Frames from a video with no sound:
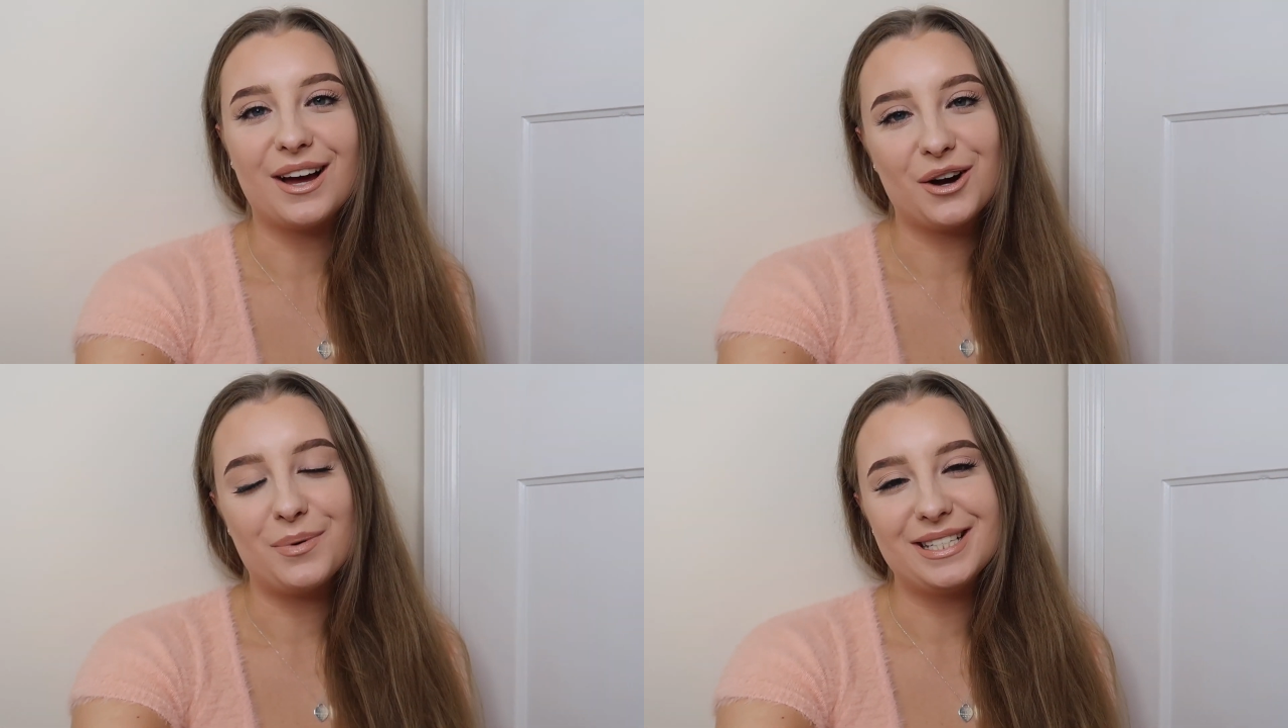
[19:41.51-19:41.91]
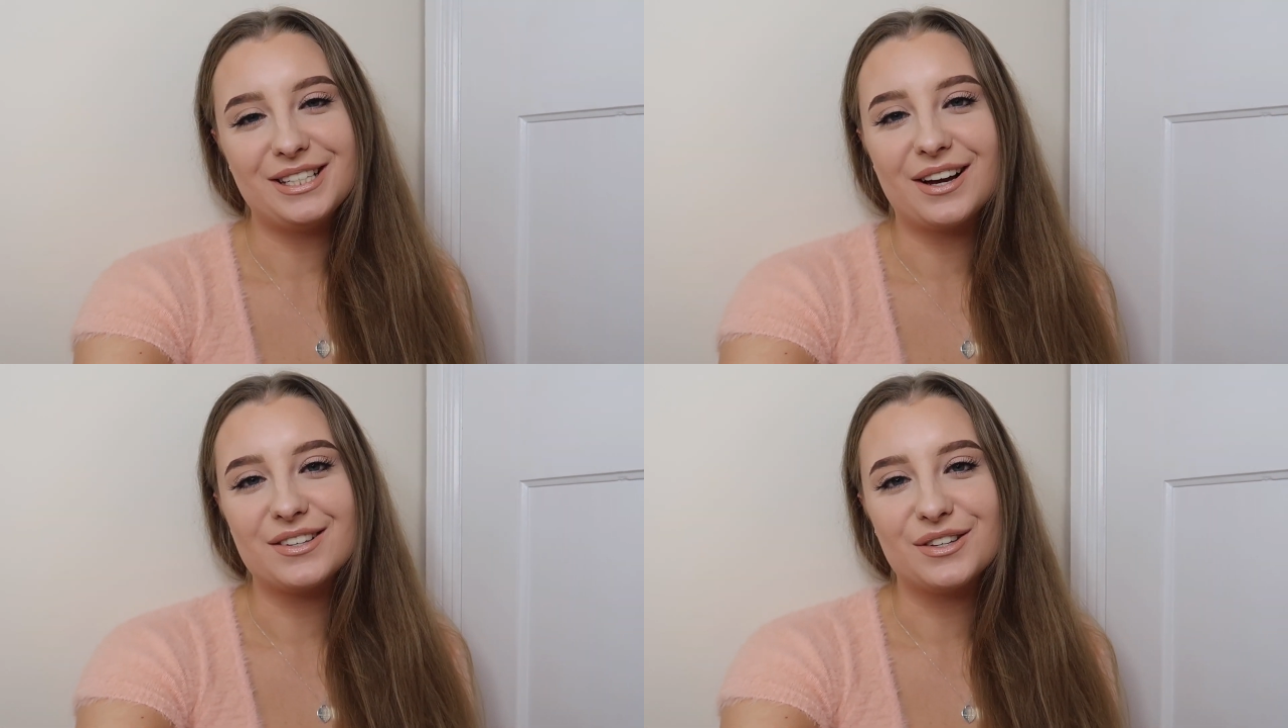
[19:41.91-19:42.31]
I can't wait to
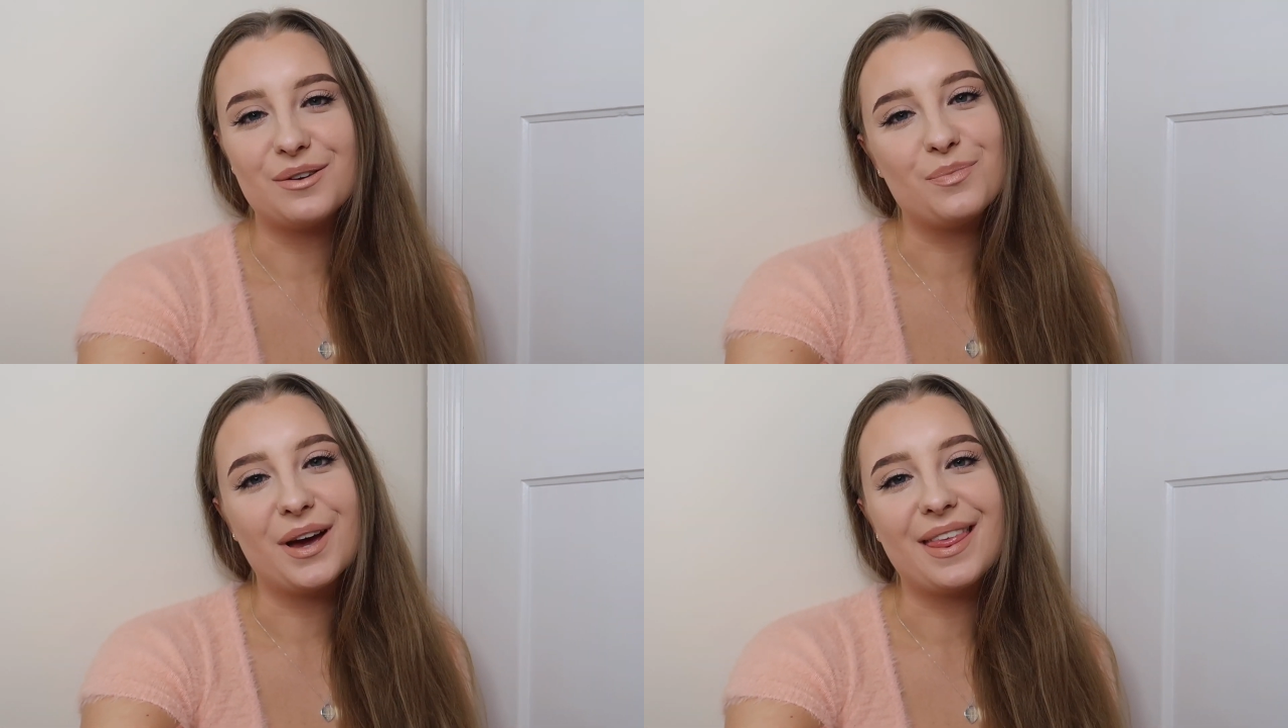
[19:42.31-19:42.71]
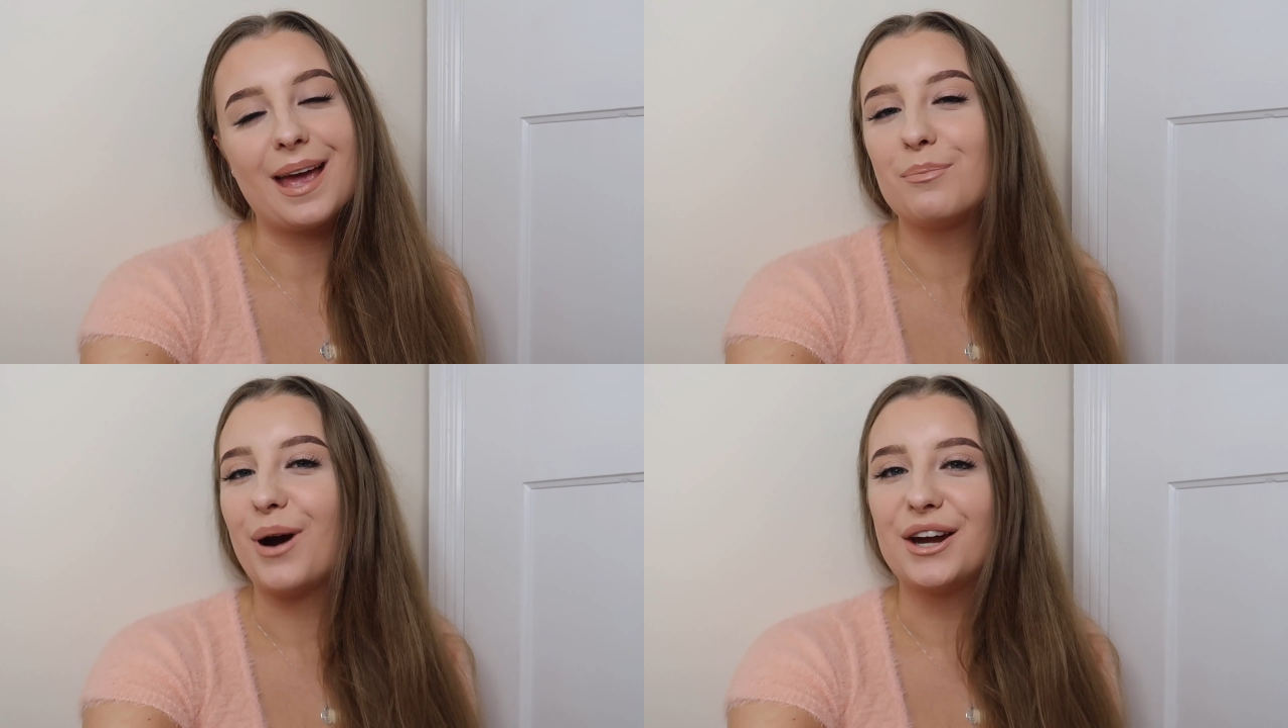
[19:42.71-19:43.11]
see you guys soon with
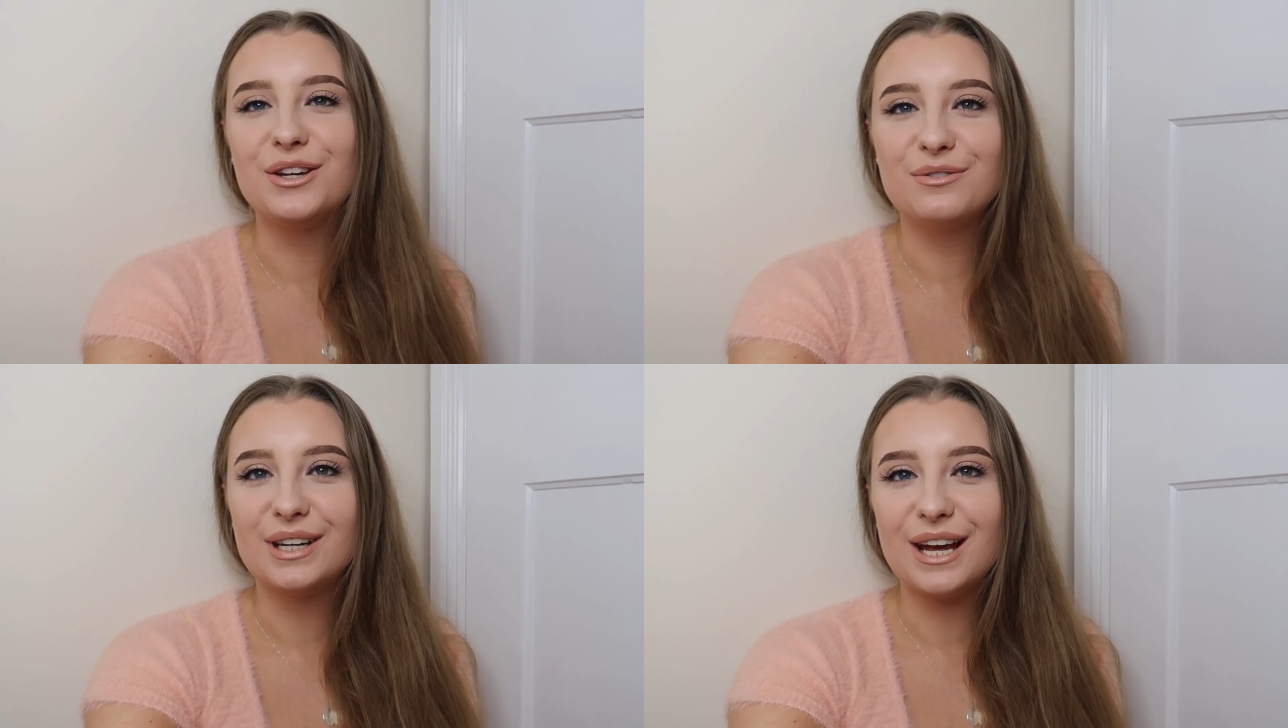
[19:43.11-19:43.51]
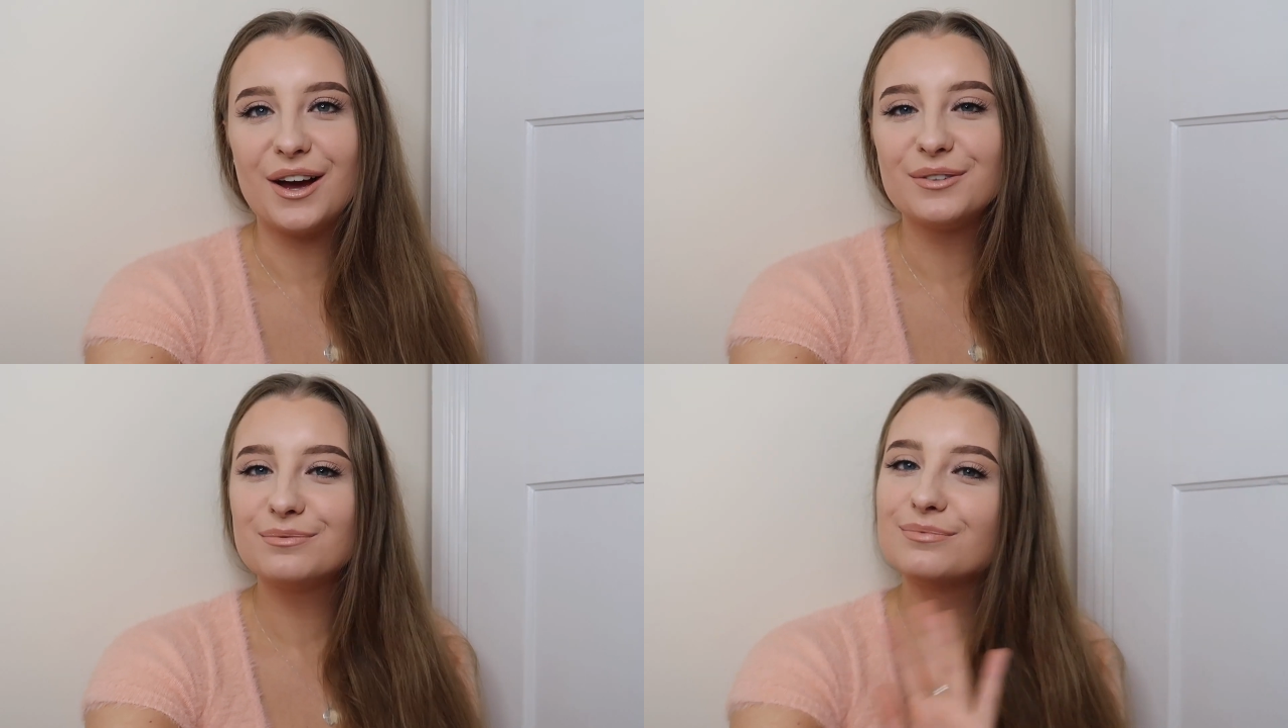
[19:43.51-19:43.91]
a brand new
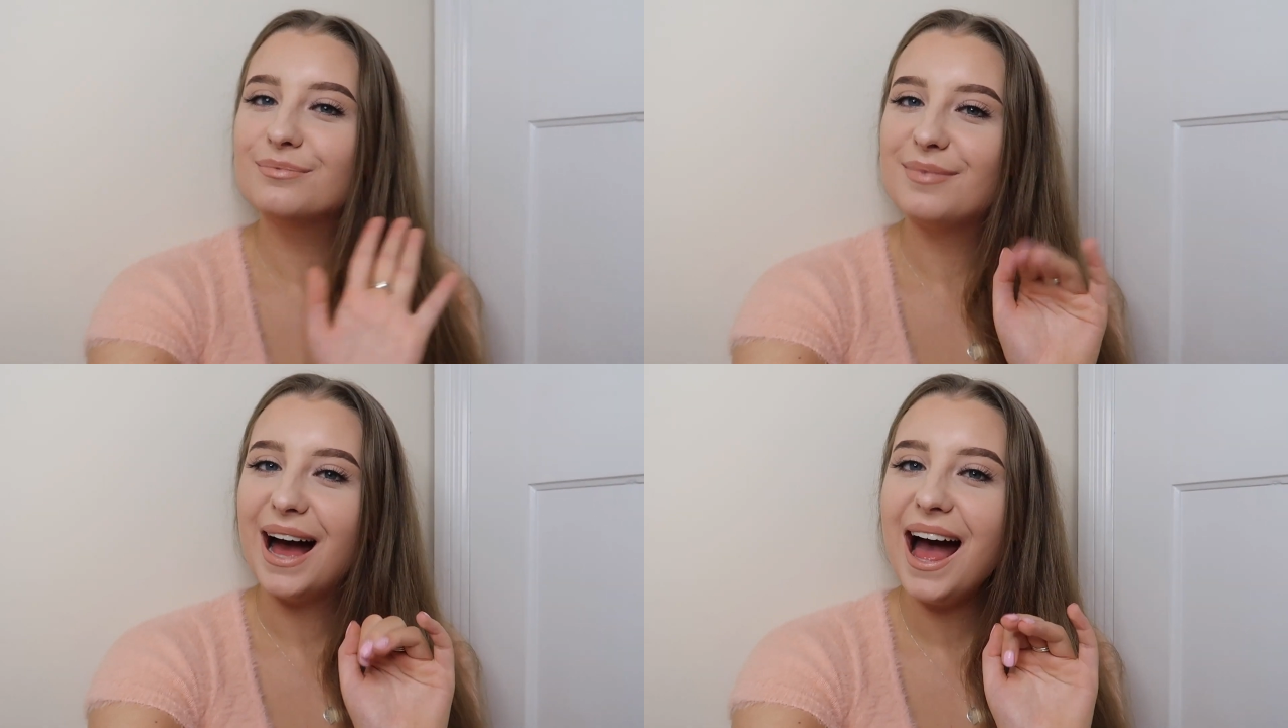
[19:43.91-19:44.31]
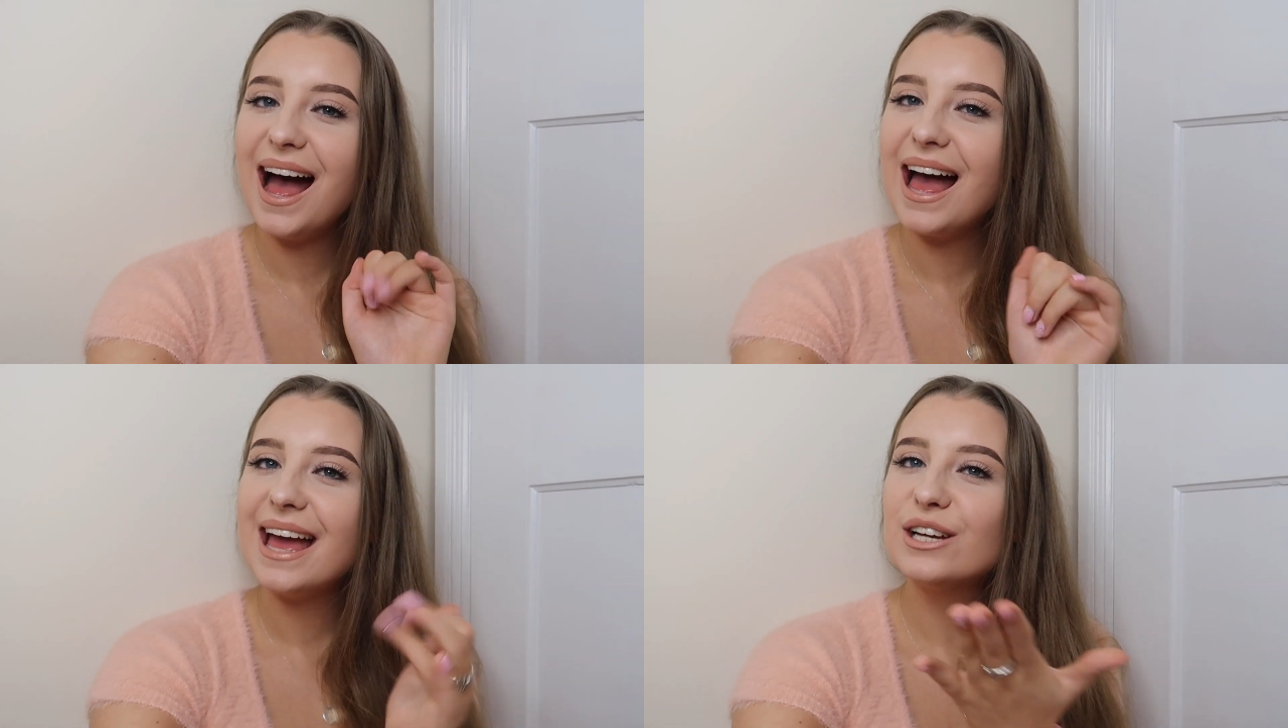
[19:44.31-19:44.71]
video.
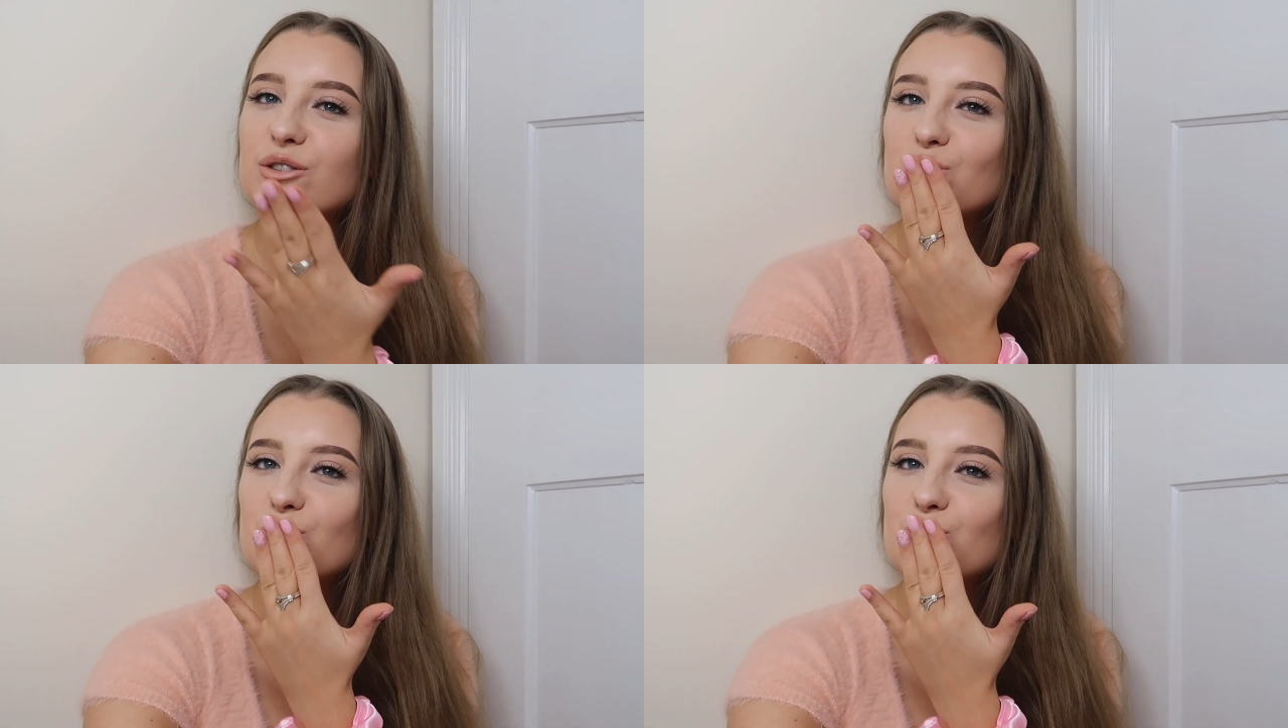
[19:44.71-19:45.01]
Bye!